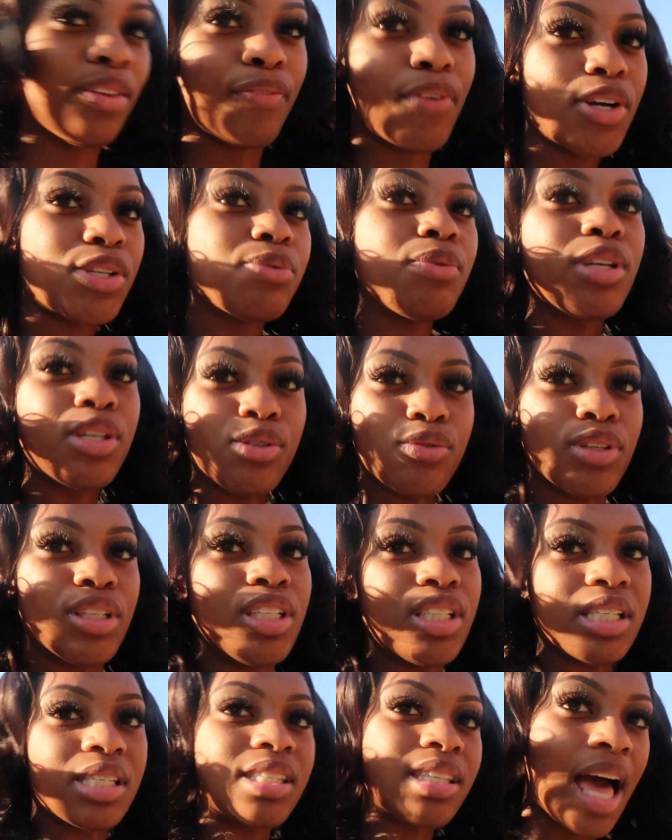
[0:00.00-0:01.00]
the first week is really
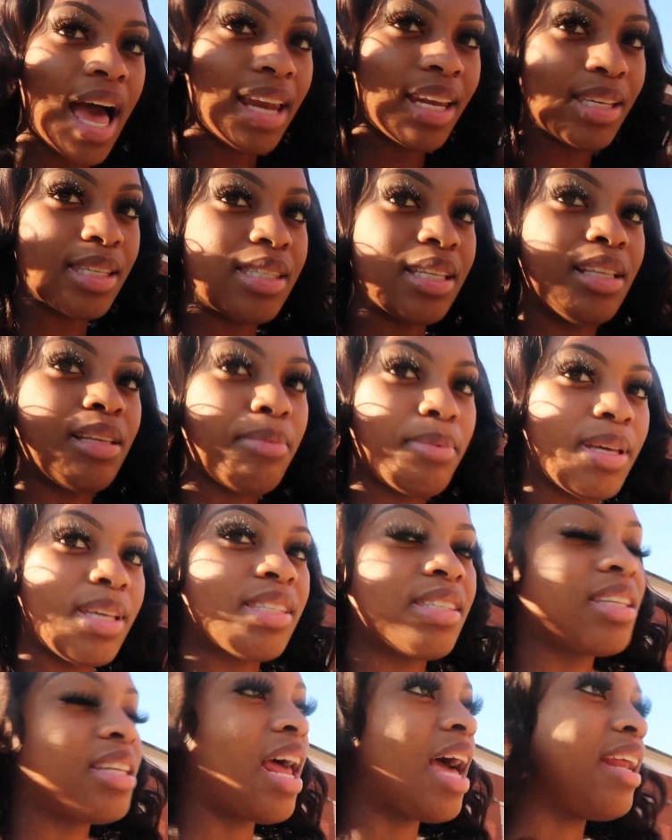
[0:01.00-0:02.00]
just signing
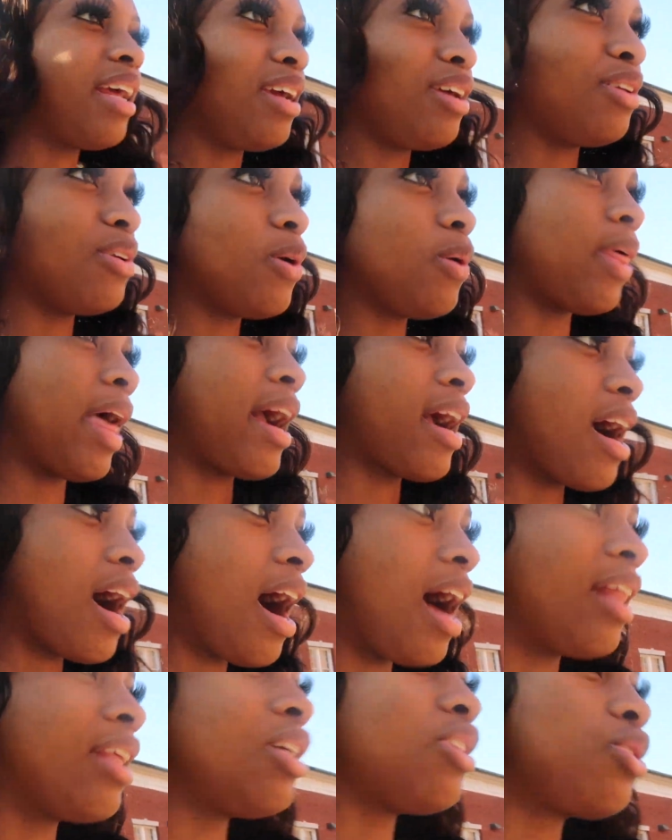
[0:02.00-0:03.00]
syllabus, and I didn't know that
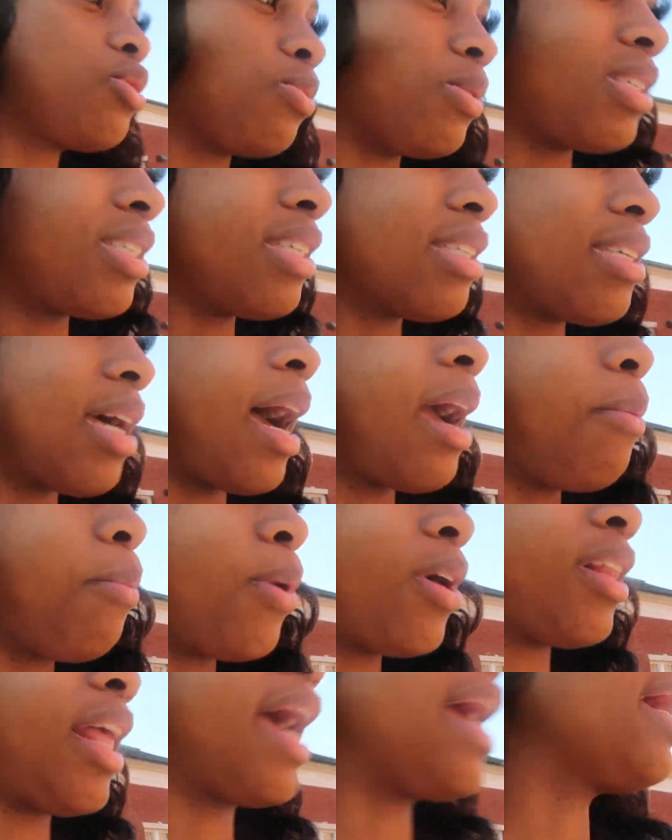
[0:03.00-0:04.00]
college was the type
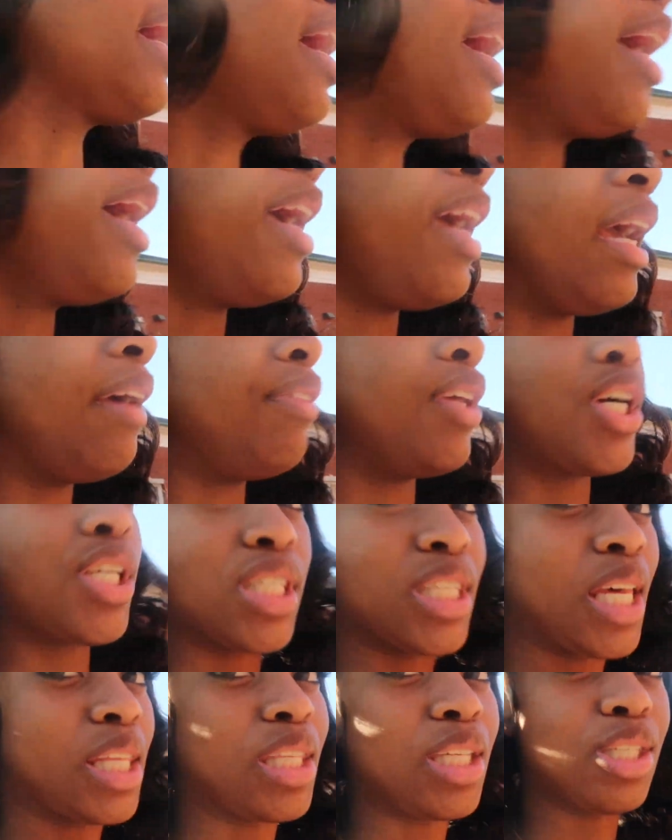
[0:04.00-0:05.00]
where, like, if there's
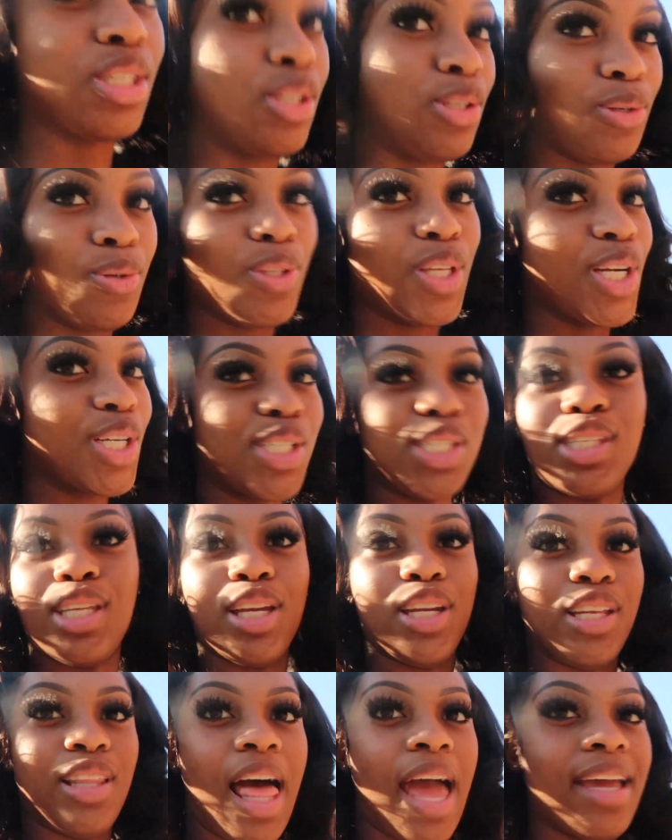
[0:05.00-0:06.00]
nothing to do, they're just
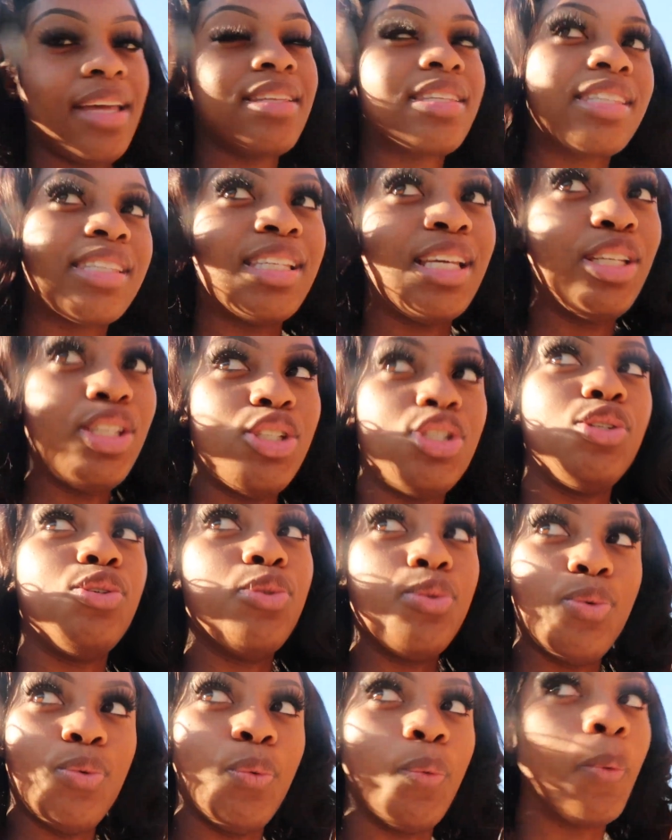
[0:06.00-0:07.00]
gonna, like, send
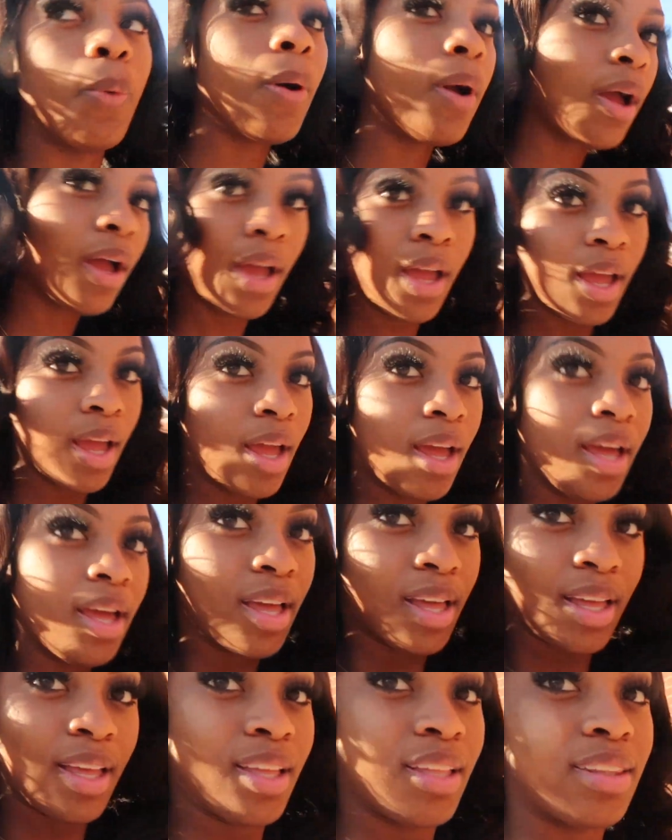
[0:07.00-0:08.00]
you,
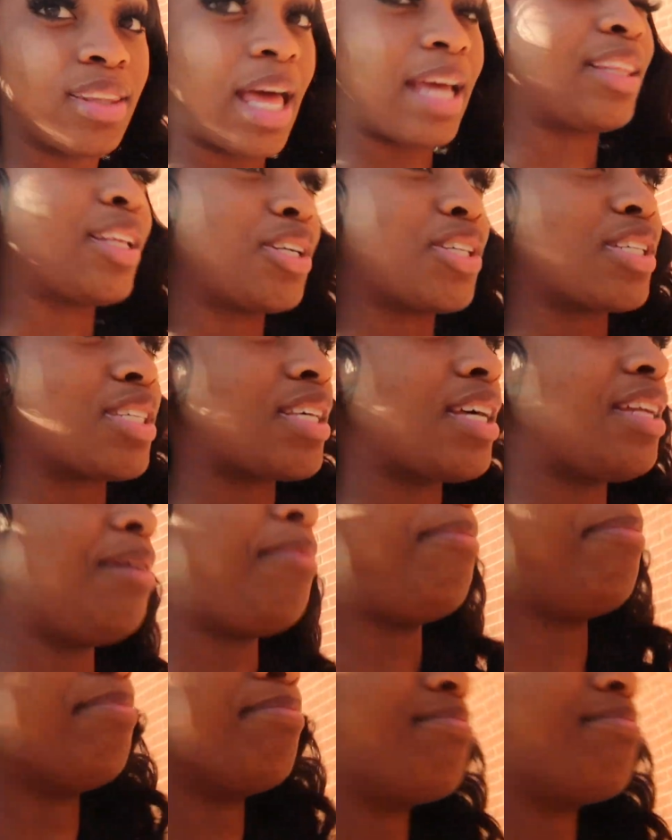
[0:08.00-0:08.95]
like, they're just gonna